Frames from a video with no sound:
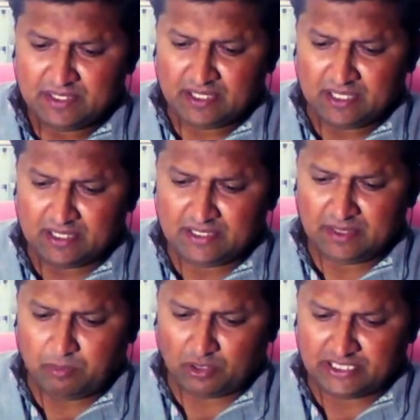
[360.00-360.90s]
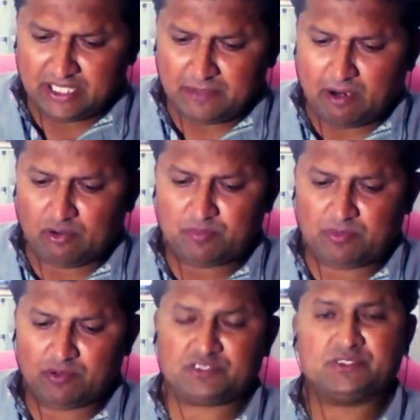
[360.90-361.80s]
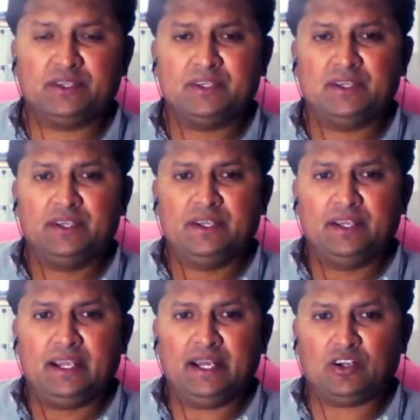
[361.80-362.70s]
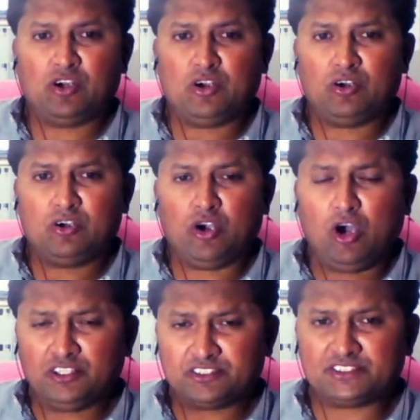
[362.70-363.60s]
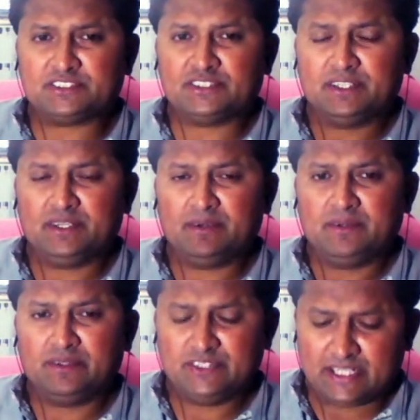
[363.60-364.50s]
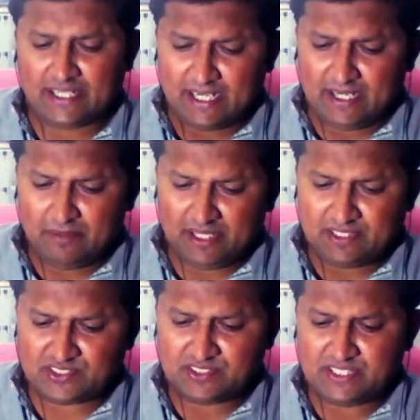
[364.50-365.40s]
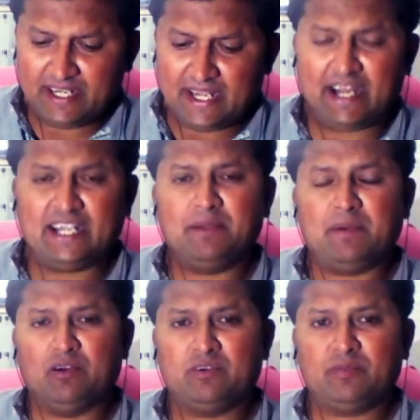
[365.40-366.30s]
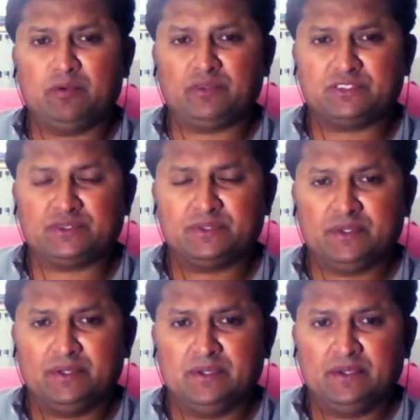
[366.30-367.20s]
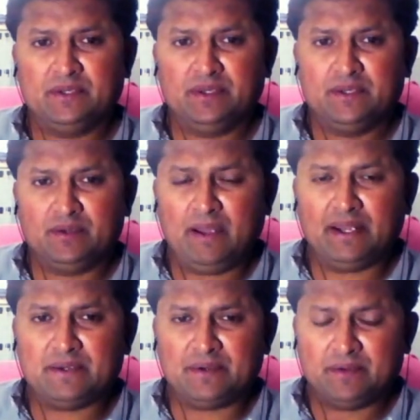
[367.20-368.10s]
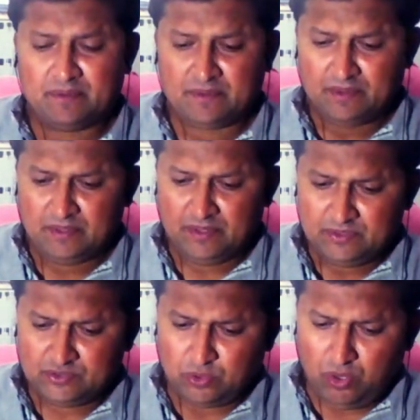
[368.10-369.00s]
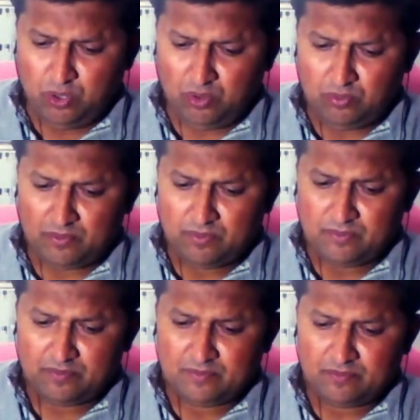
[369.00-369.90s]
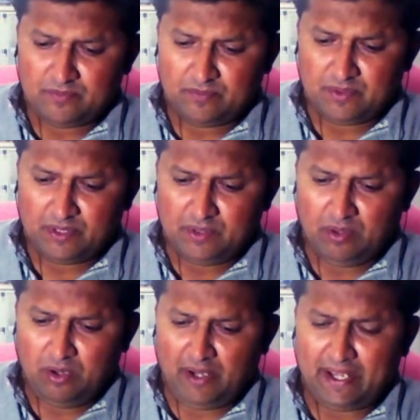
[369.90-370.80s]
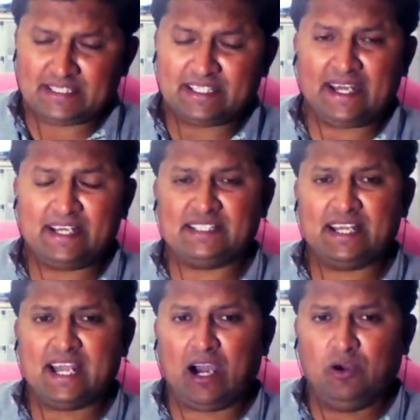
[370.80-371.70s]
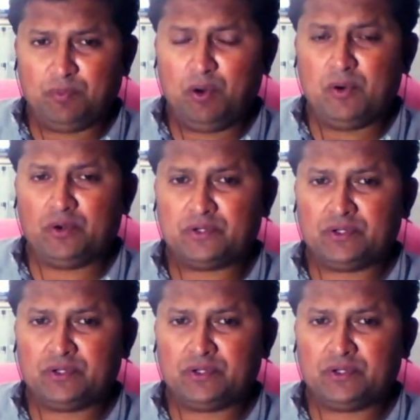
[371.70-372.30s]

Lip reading: the positive outputs, and costs generally means the negative outputs, right? So as a output,